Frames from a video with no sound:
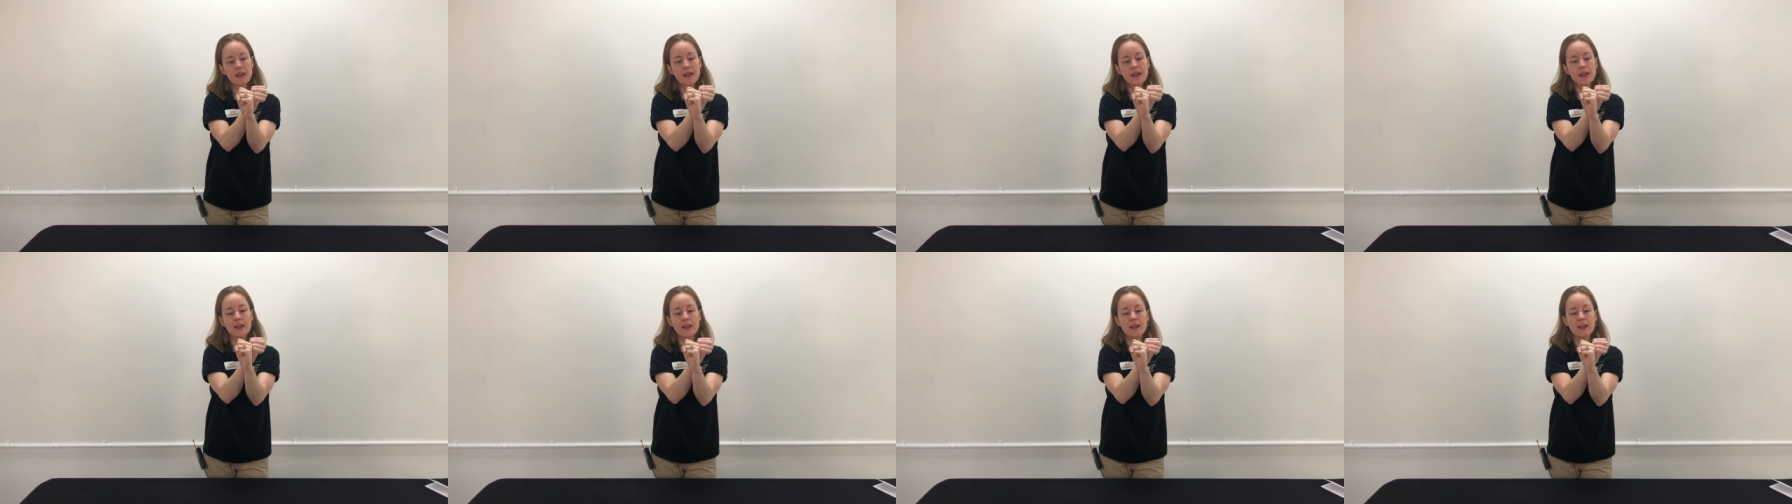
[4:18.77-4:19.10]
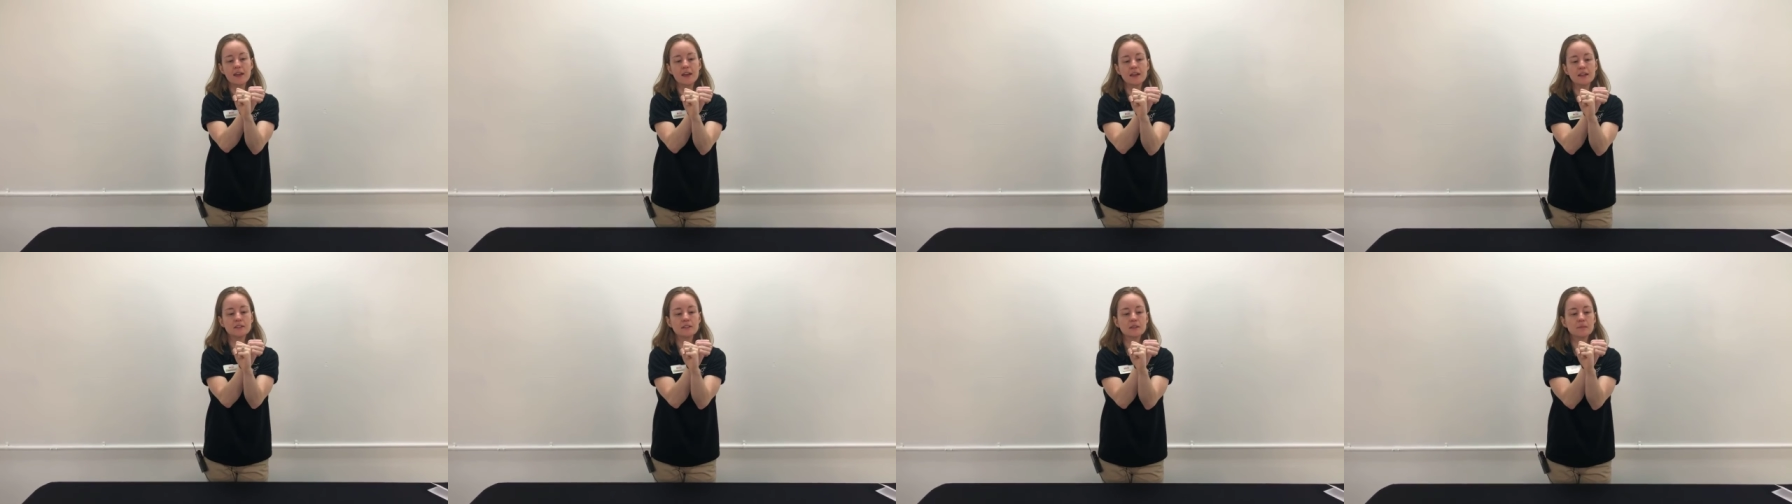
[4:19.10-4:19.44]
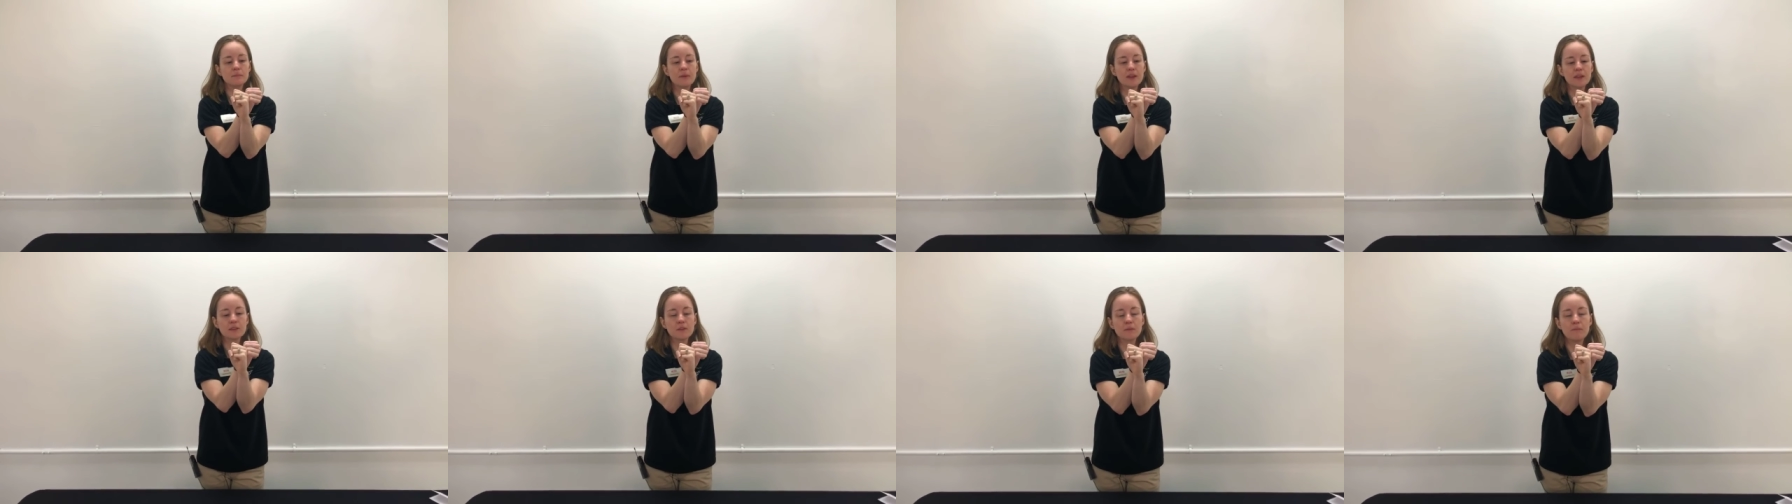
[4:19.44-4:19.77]
and
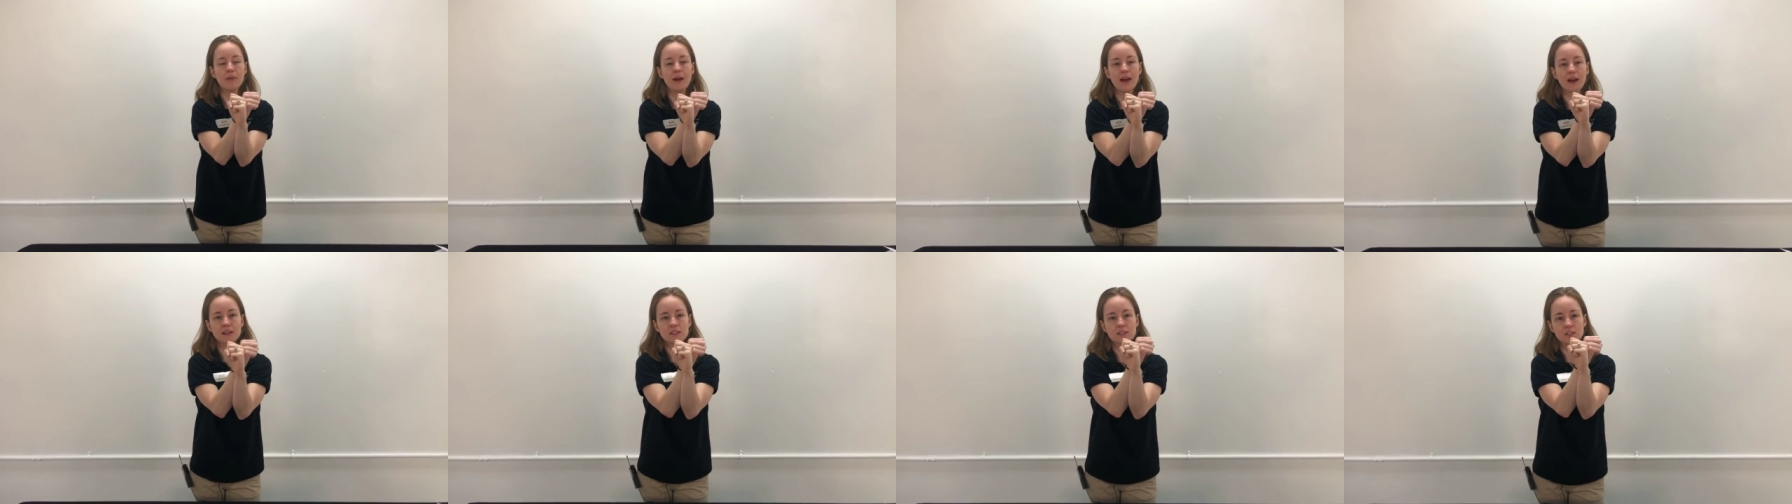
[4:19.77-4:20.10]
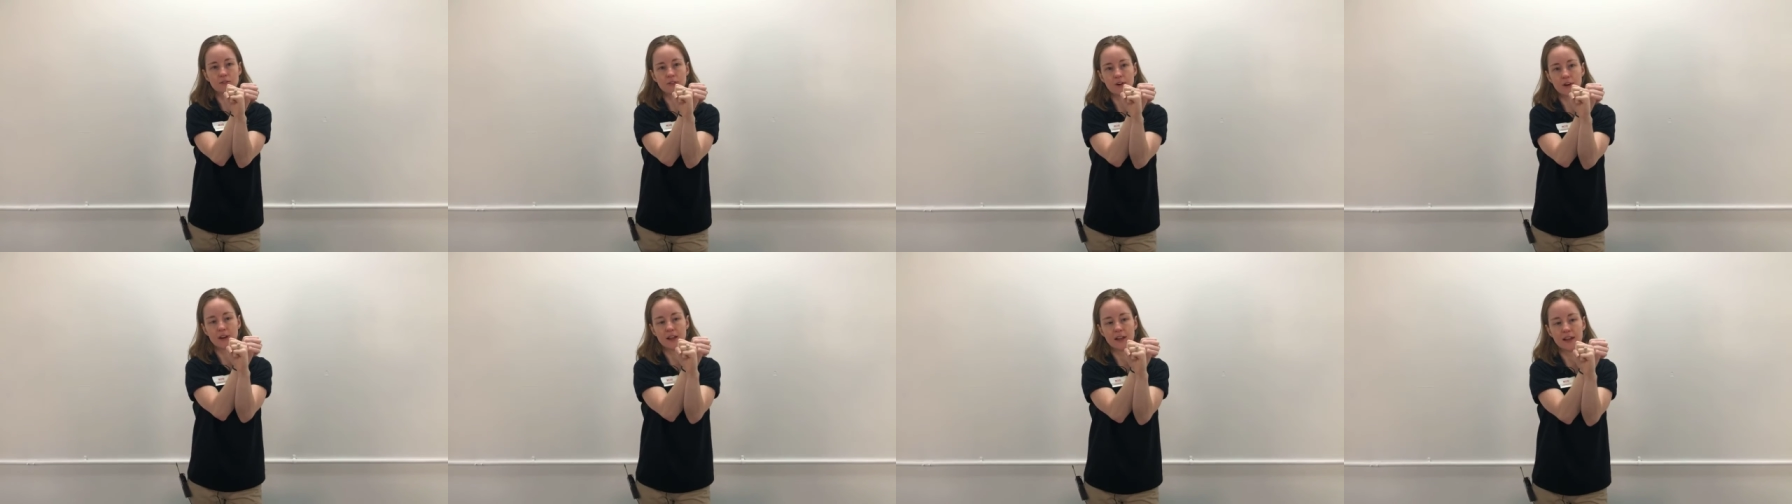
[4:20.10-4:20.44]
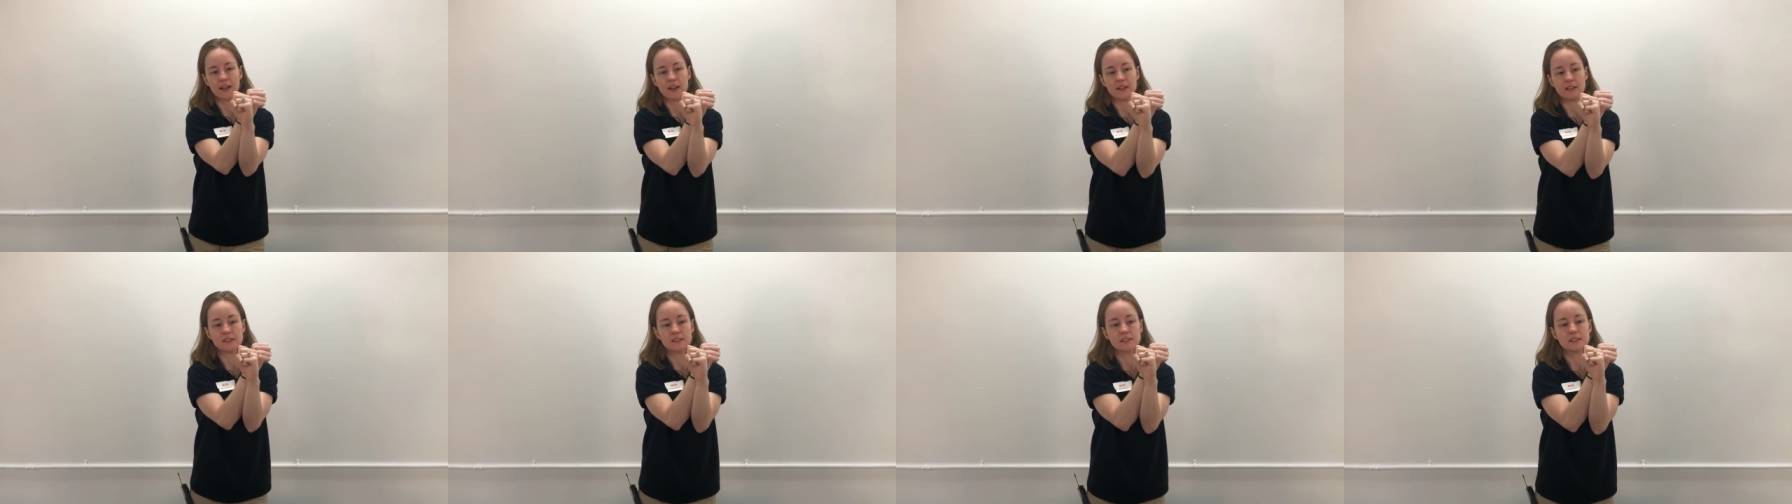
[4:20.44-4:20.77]
make the backs of our
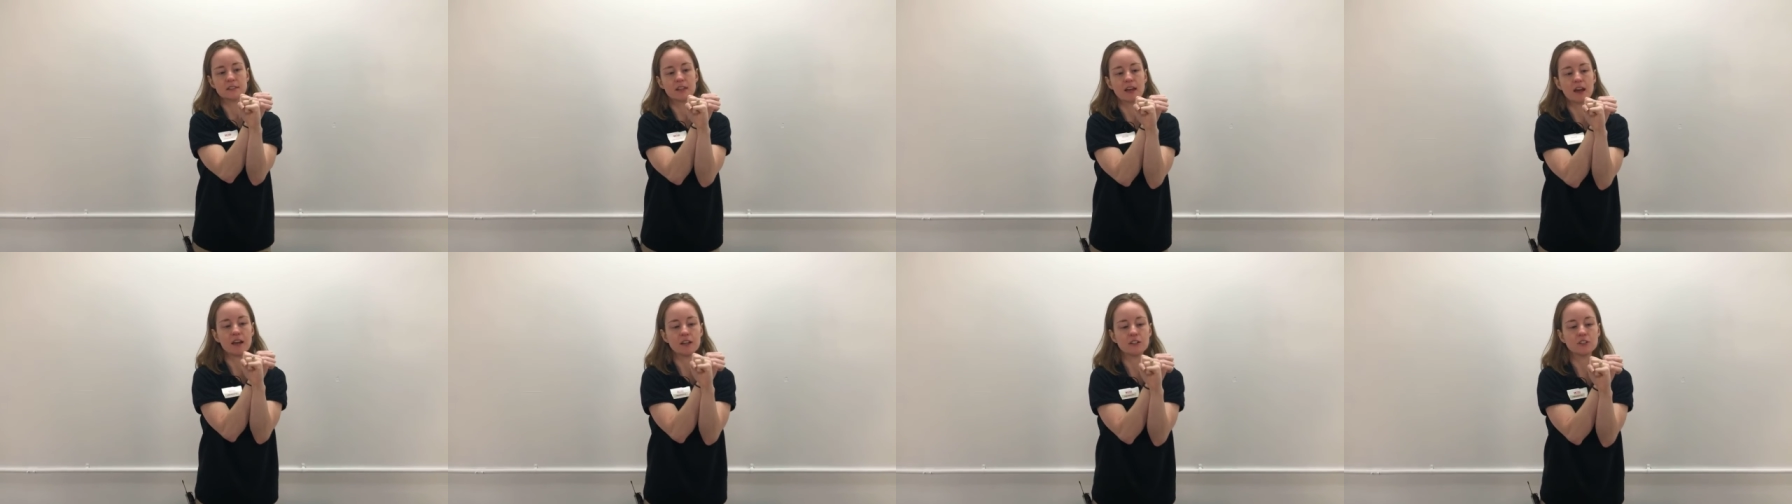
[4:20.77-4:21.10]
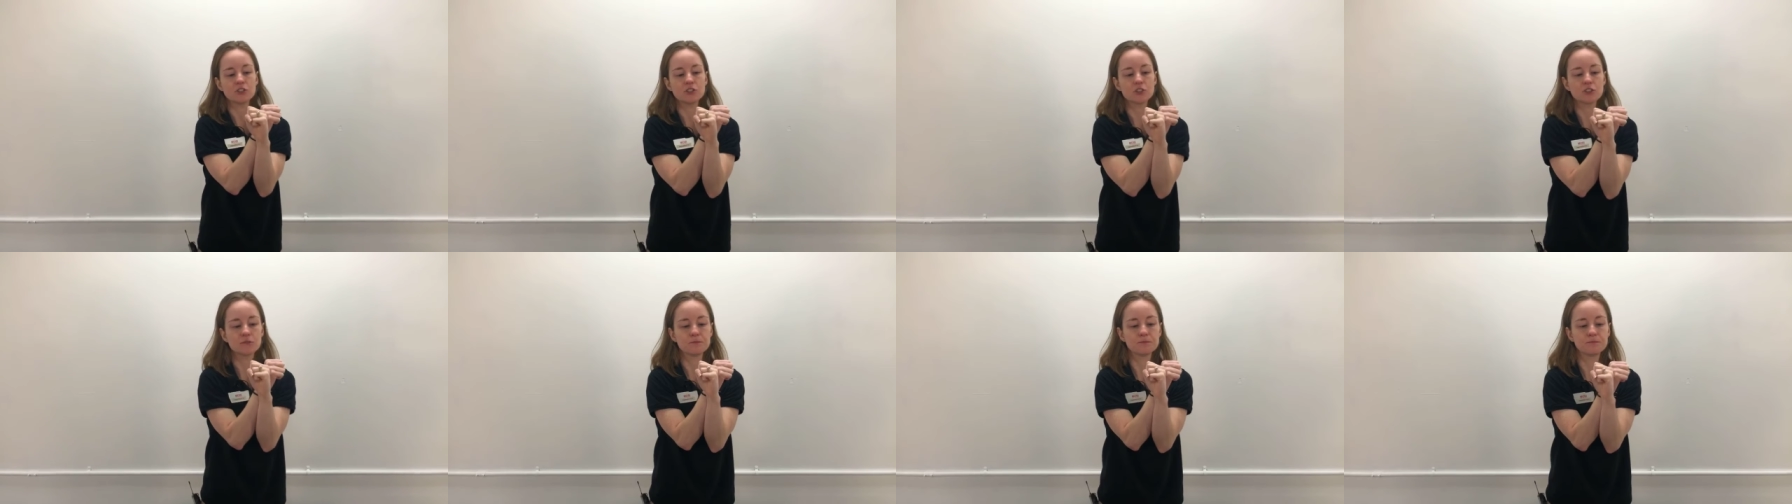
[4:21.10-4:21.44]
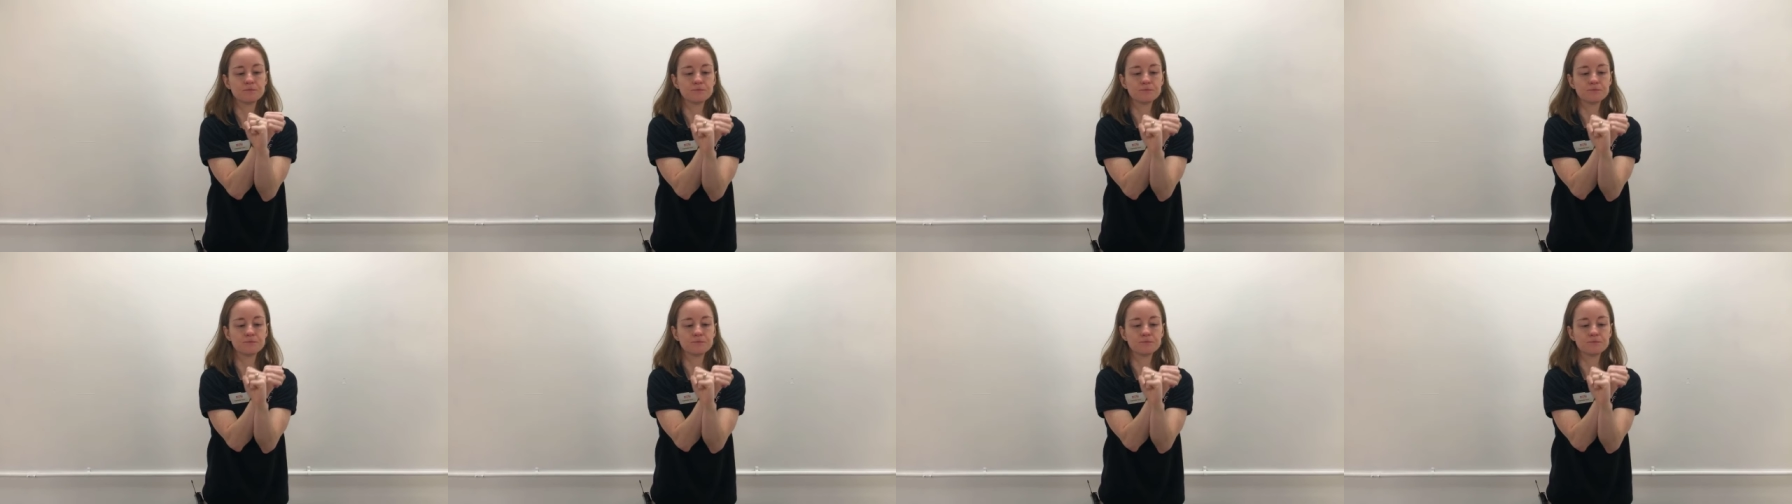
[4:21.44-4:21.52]
hands touch.